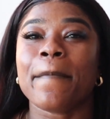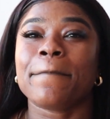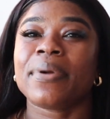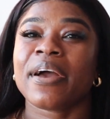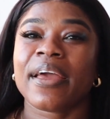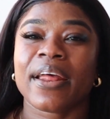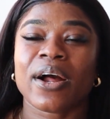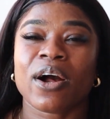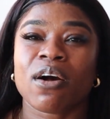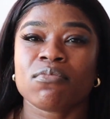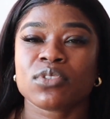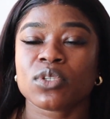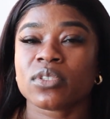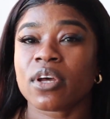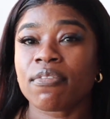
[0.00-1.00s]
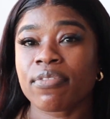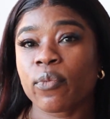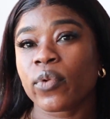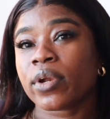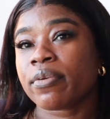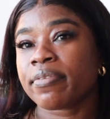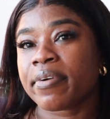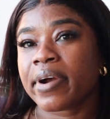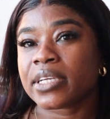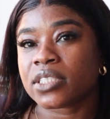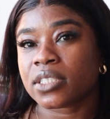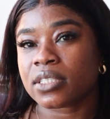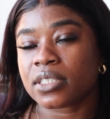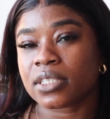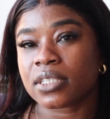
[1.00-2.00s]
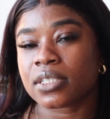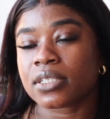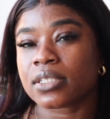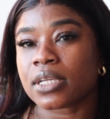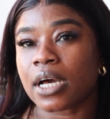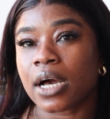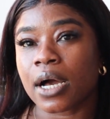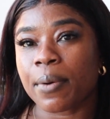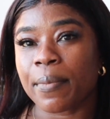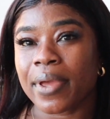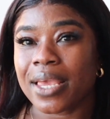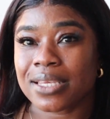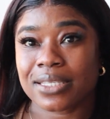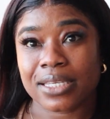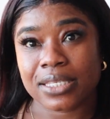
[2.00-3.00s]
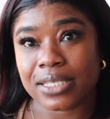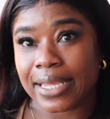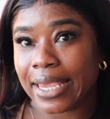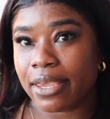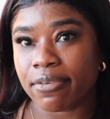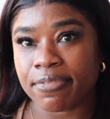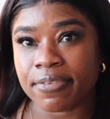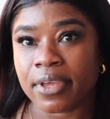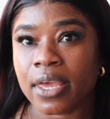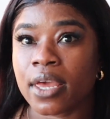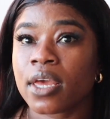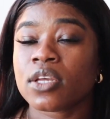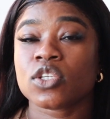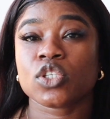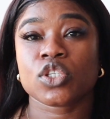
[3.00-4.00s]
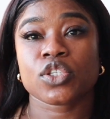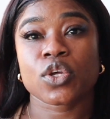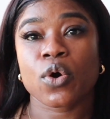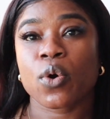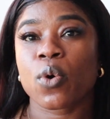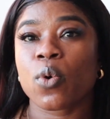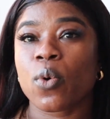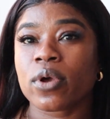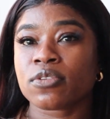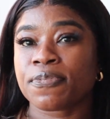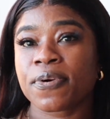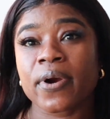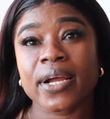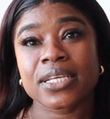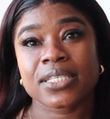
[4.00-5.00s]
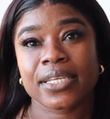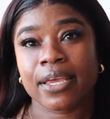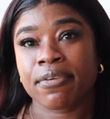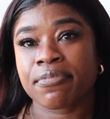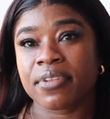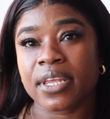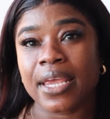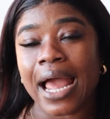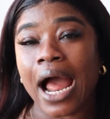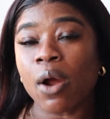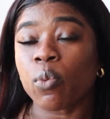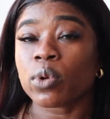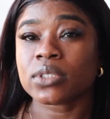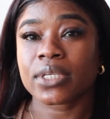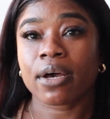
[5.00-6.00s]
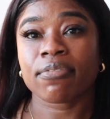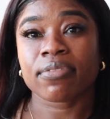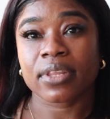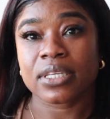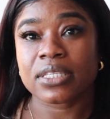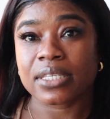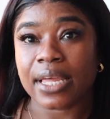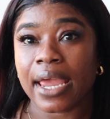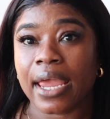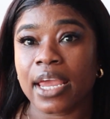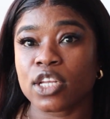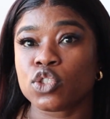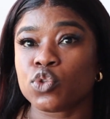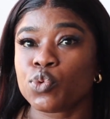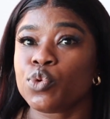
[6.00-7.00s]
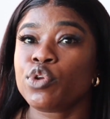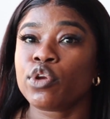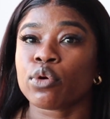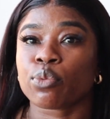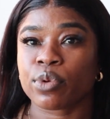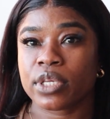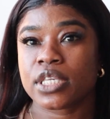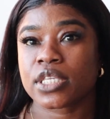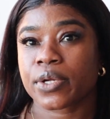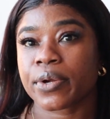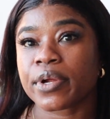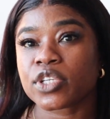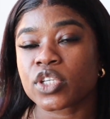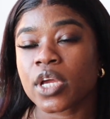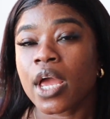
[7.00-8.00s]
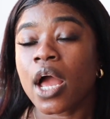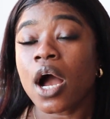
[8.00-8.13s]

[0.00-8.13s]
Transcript: But so definitely one of the questions is it safe? So as far as safety, I would definitely say do your research.